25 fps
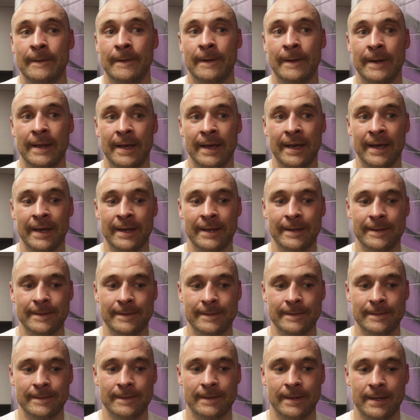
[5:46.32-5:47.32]
and
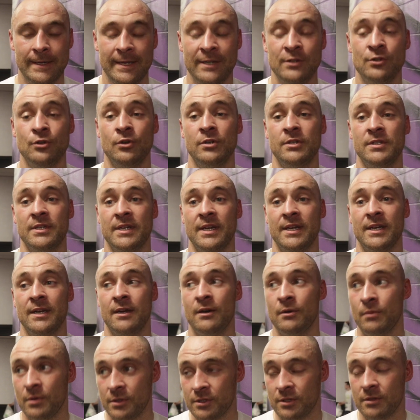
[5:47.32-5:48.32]
uh, enjoy tonight
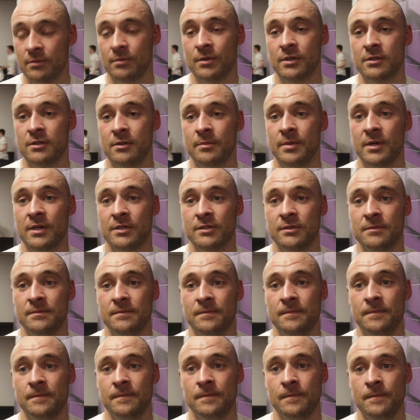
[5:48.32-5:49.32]
now. Watch the watch the boxing.
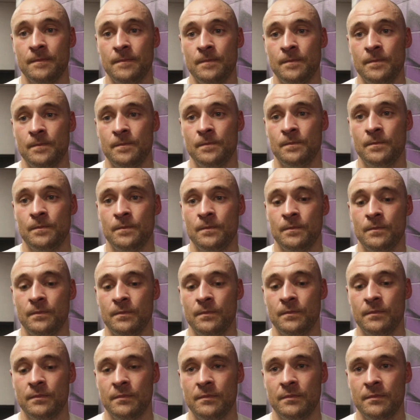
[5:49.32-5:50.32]
So, enjoy your
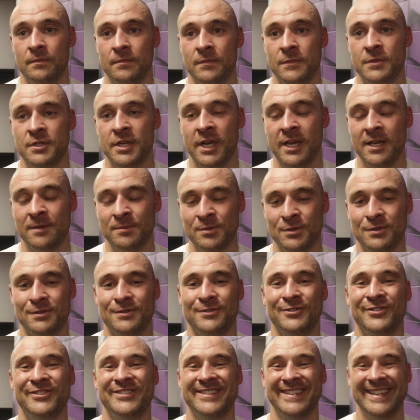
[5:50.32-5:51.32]
evening. Thank you, very James.
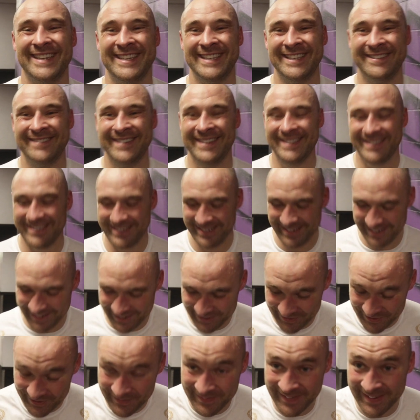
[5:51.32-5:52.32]
Much. James, nice to
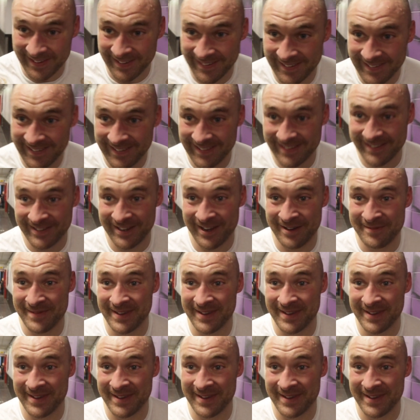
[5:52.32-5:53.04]
meet you. Nice to